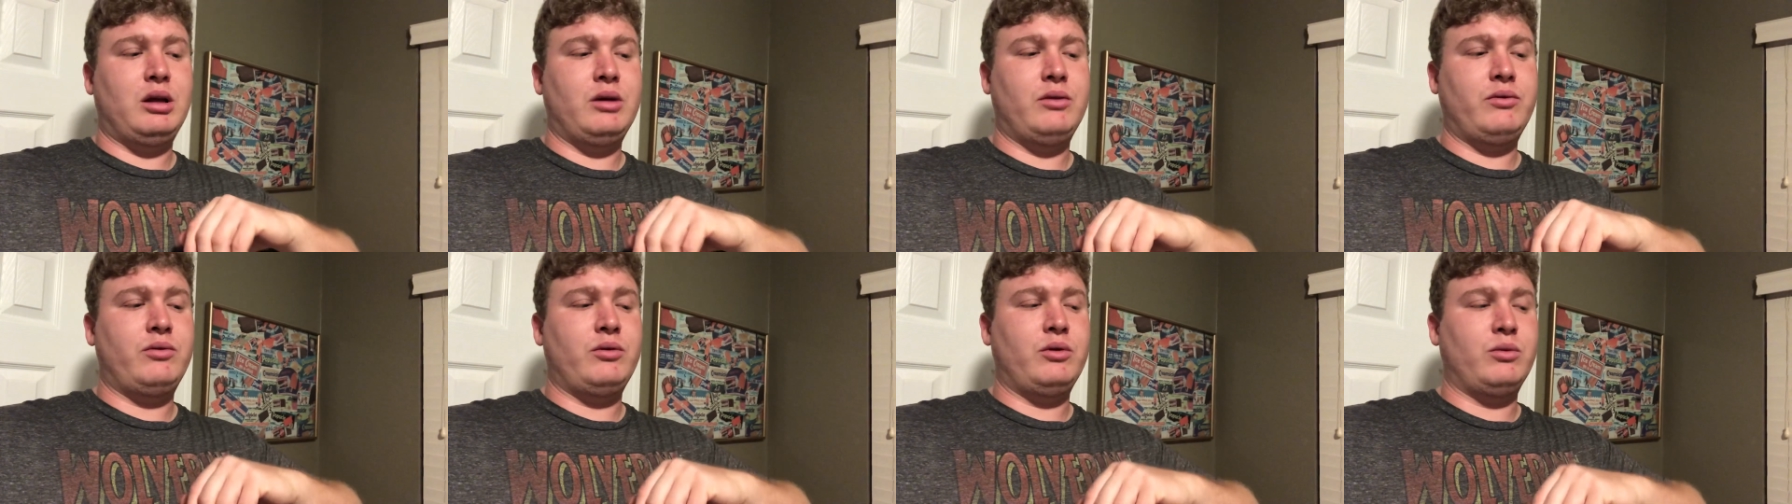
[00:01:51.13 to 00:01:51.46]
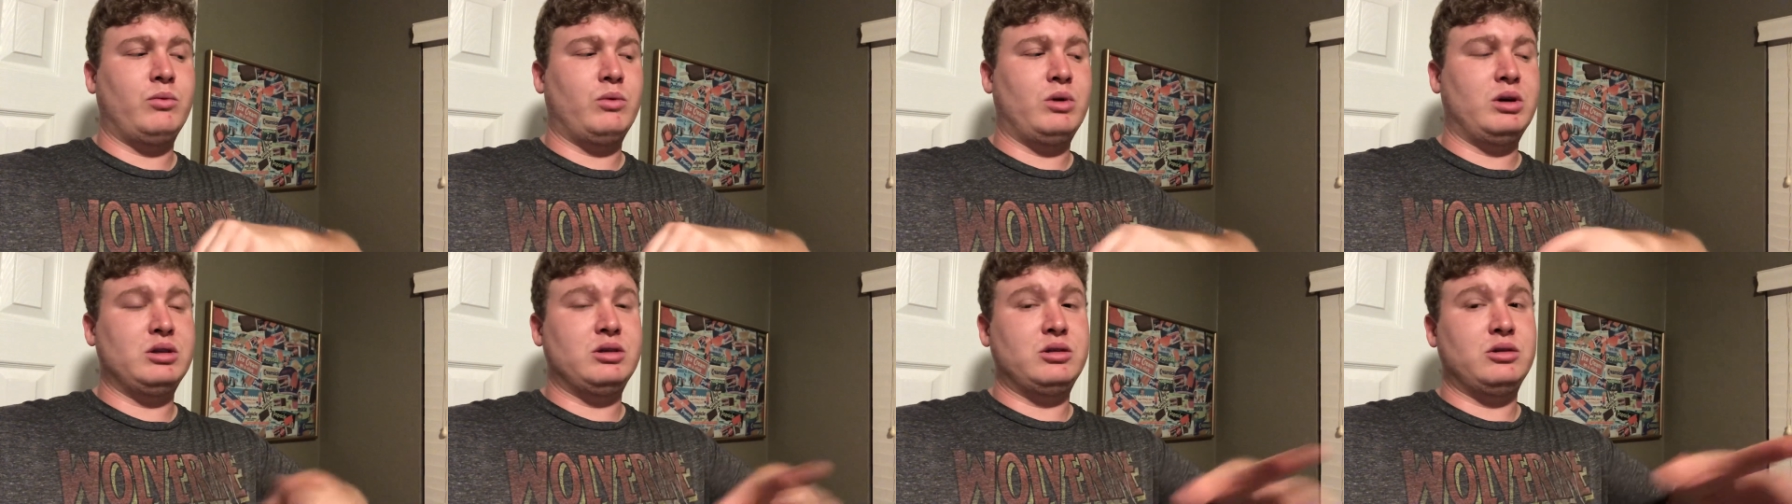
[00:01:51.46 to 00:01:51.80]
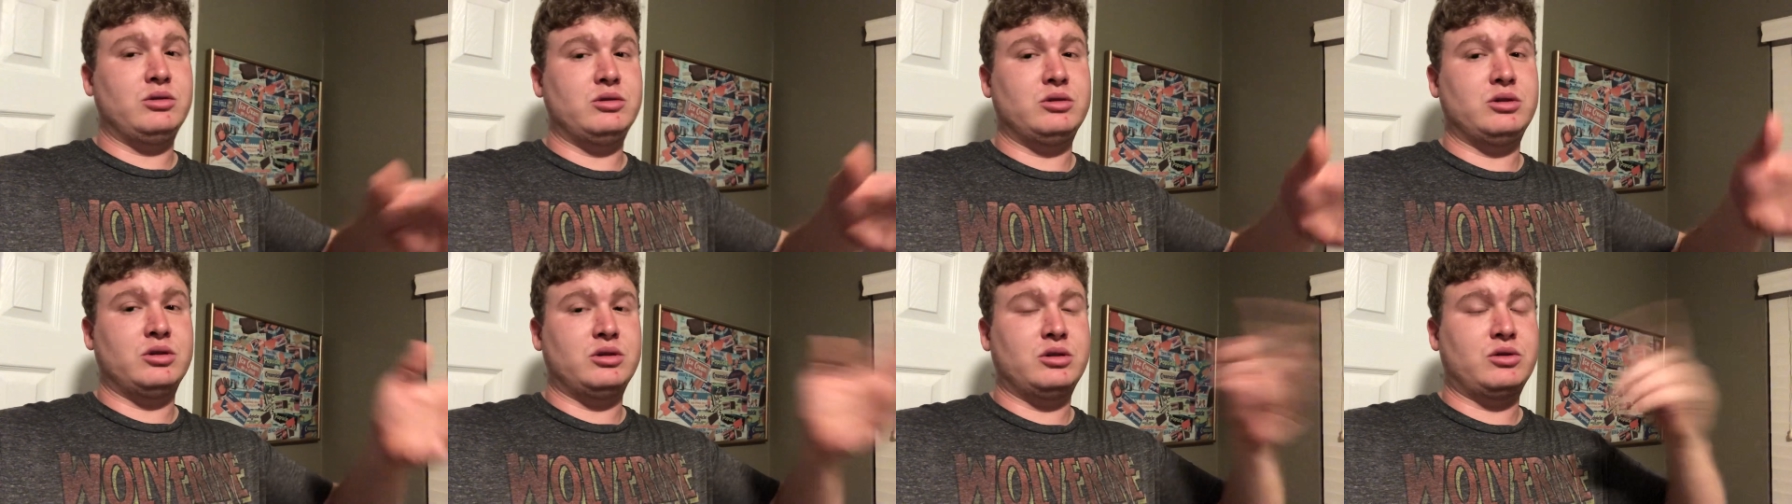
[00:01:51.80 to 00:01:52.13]
if you want to
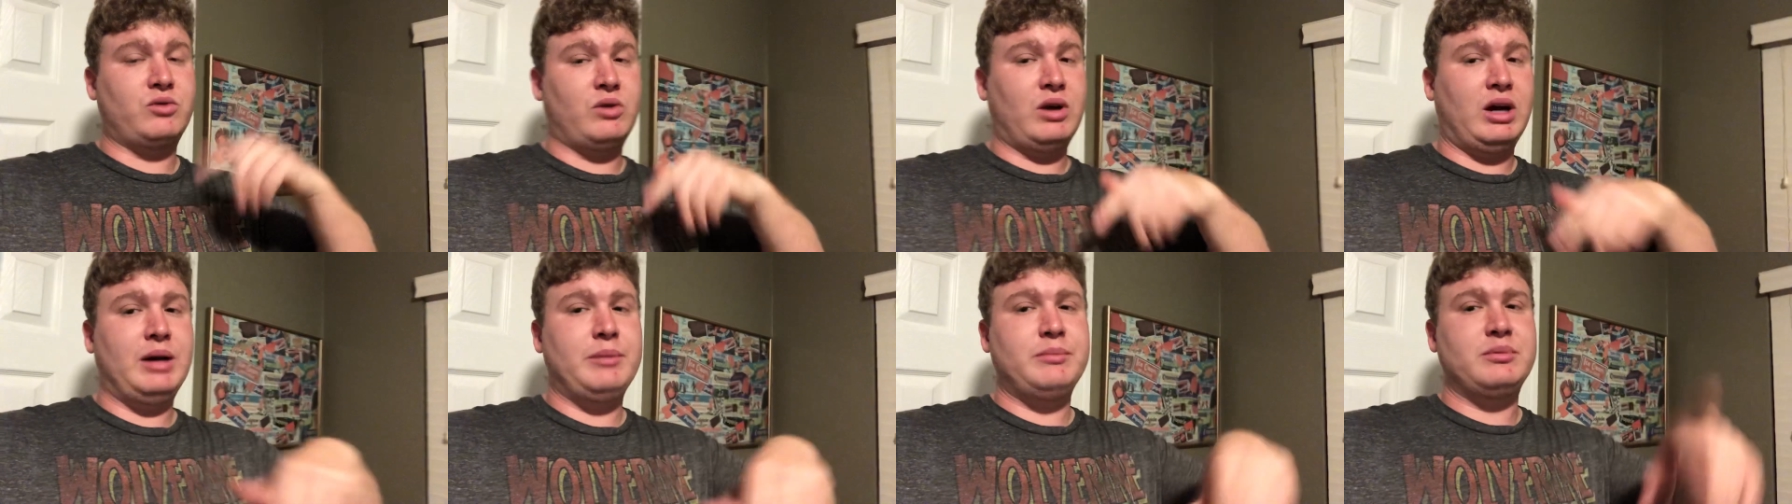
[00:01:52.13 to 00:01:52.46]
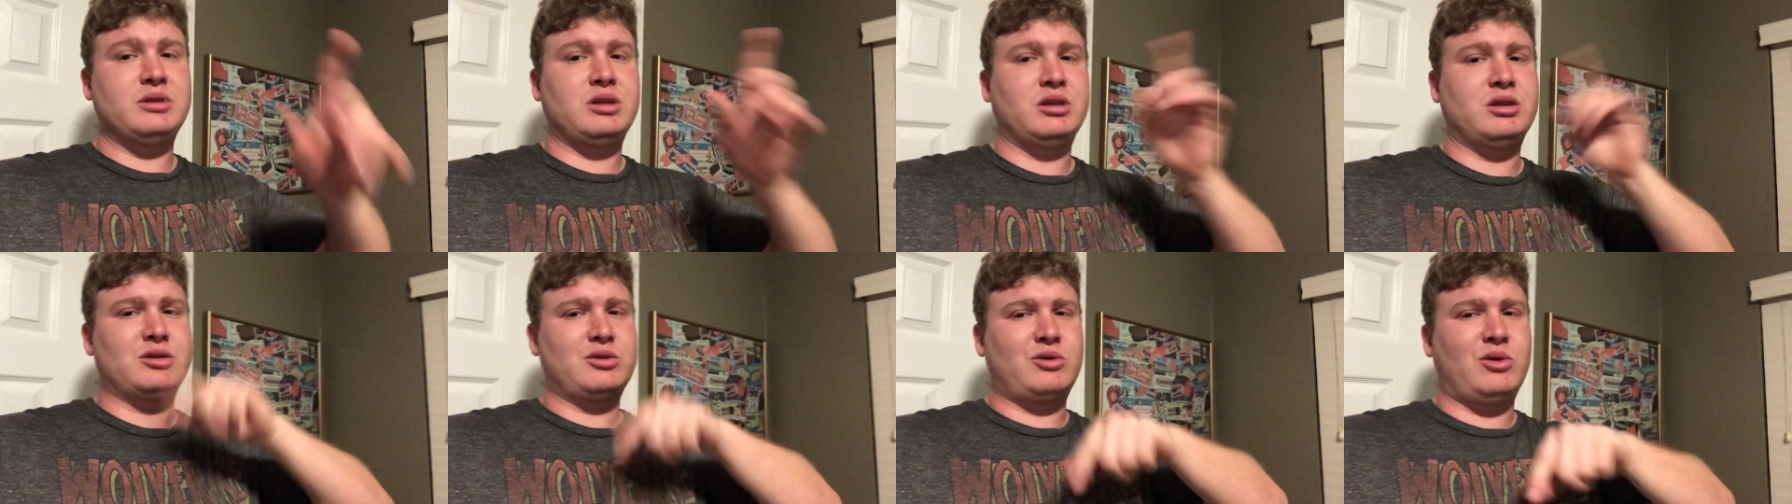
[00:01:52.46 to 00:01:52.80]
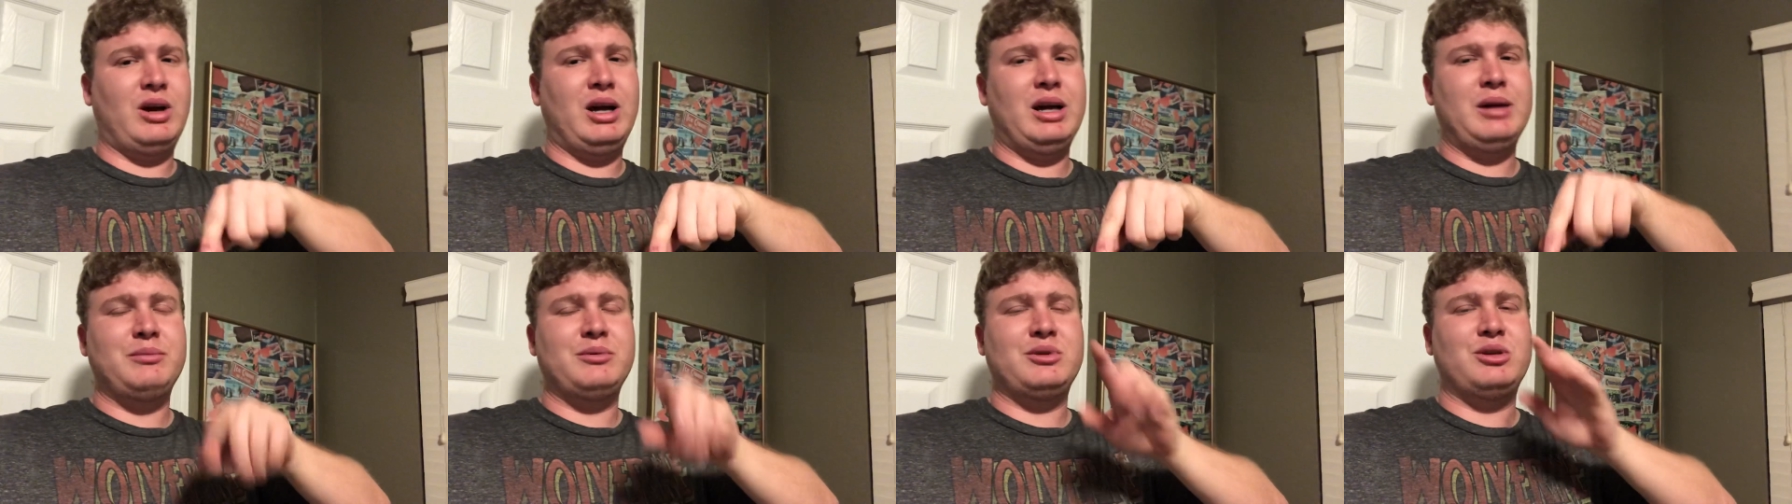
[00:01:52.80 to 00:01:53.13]
subscribe,
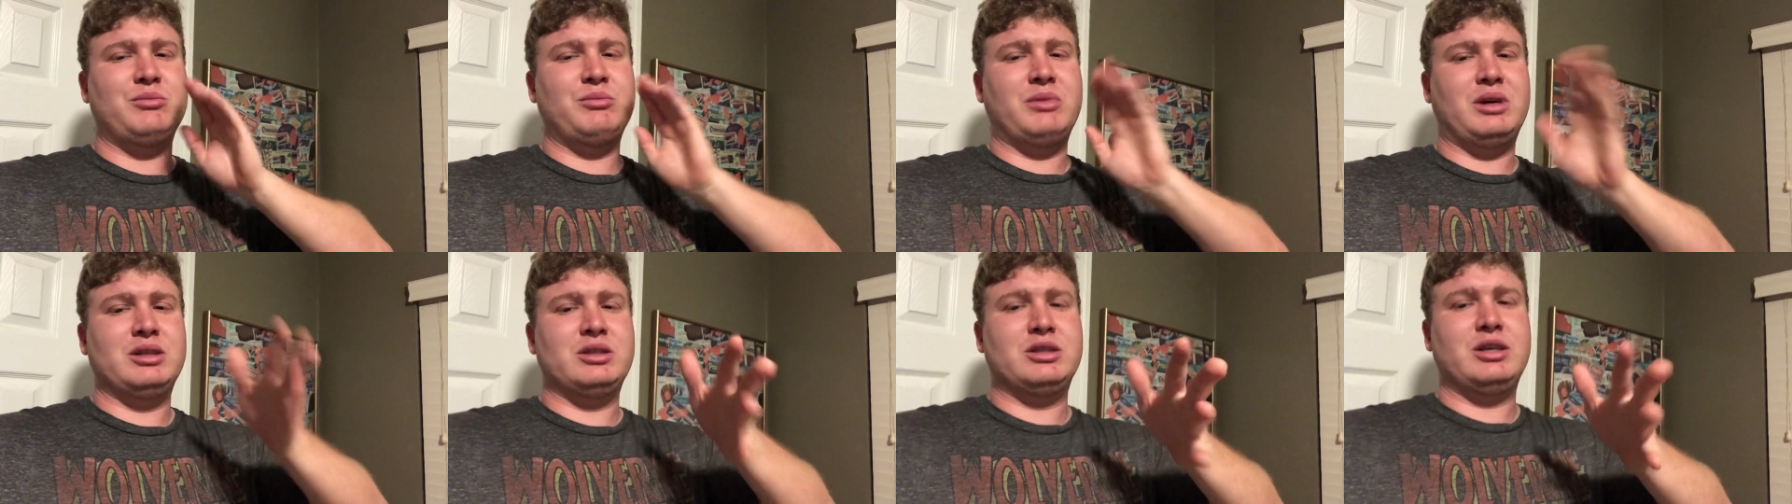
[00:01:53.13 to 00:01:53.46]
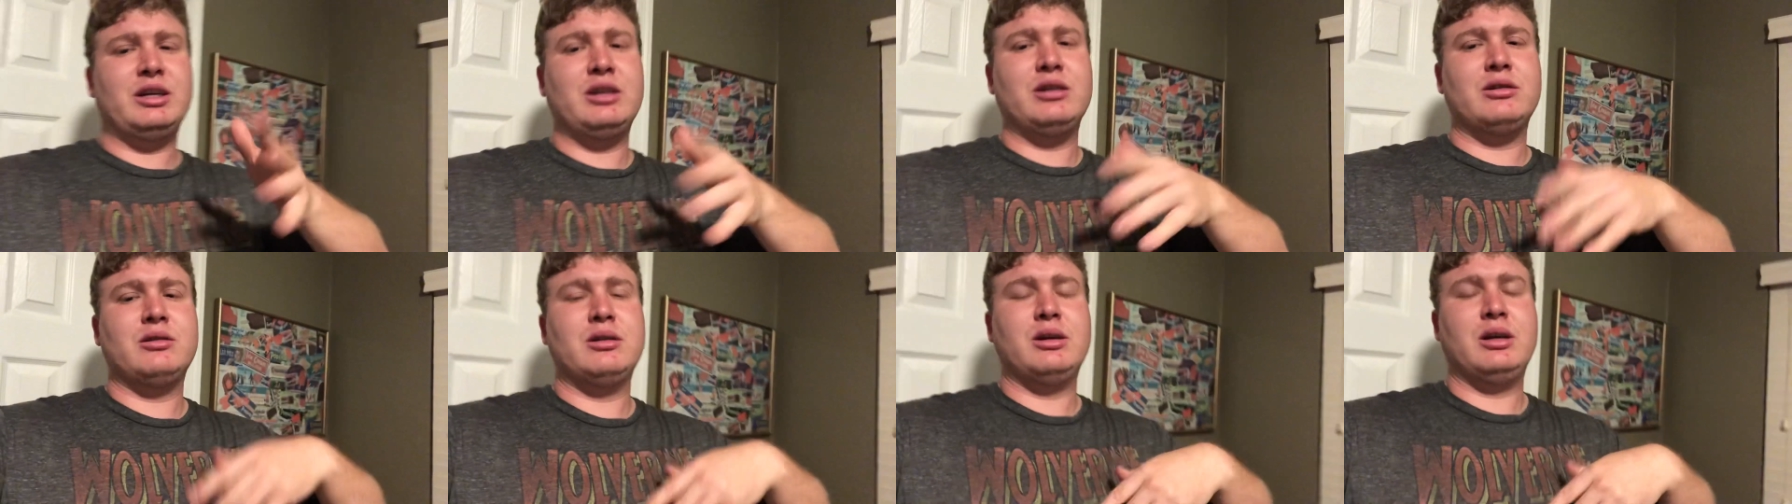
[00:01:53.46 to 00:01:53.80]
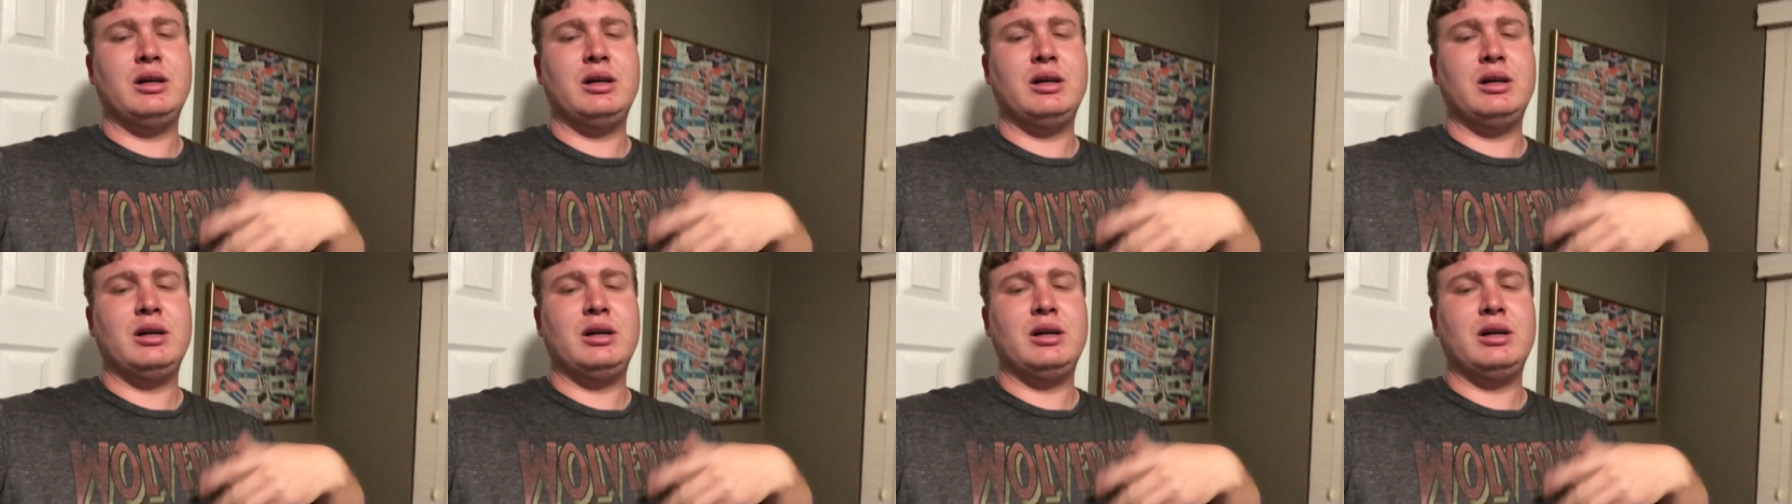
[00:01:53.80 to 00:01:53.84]
subscribe to my channel.